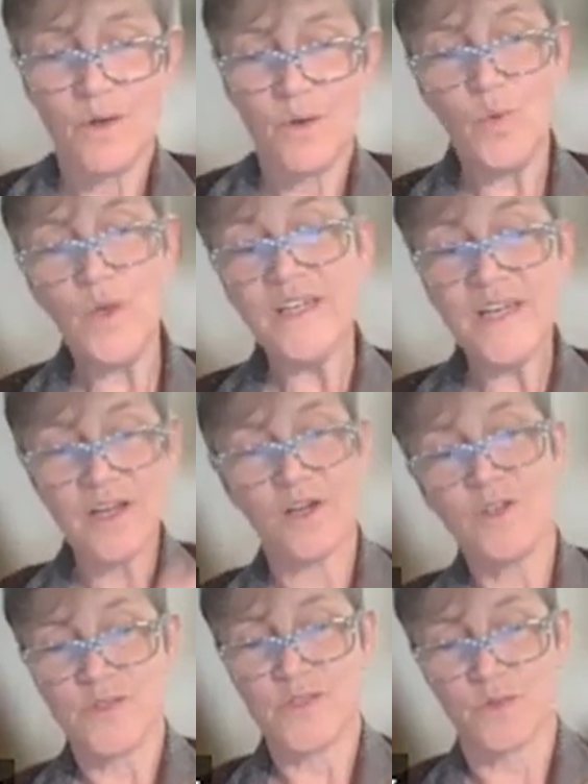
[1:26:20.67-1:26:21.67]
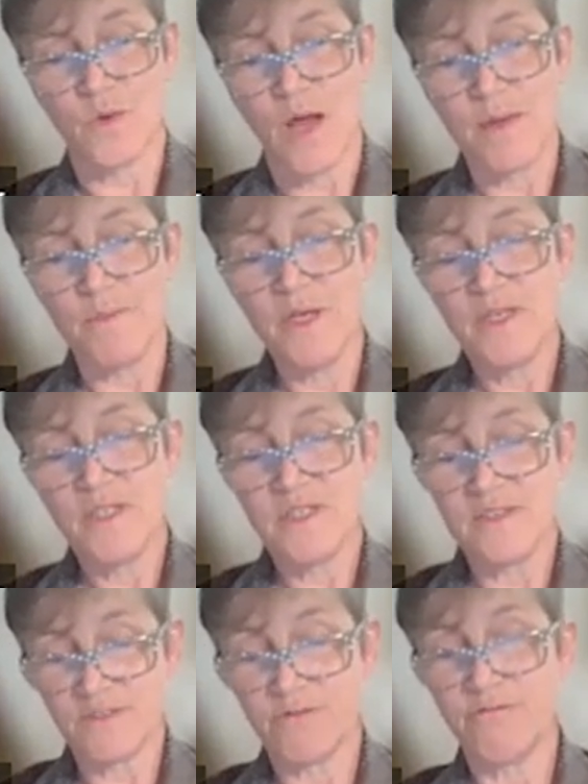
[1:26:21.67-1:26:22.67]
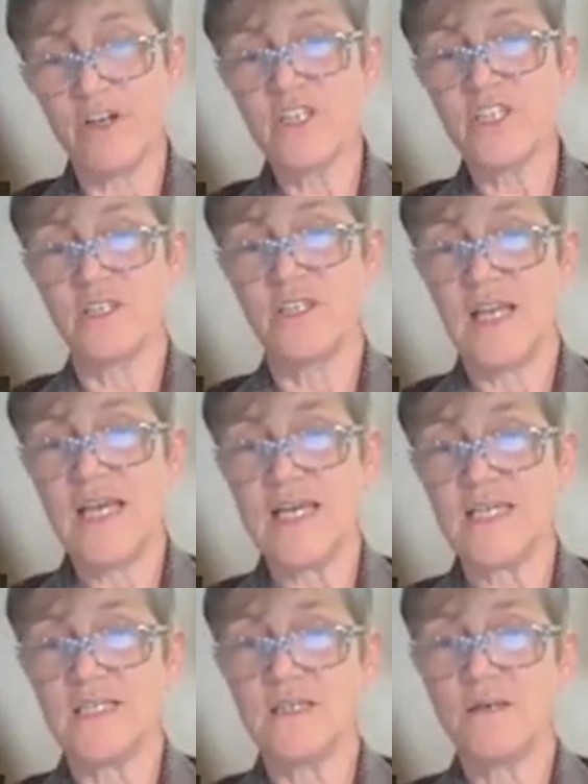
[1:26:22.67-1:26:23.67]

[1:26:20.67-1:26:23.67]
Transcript: we are now going to ascribe to this functional head.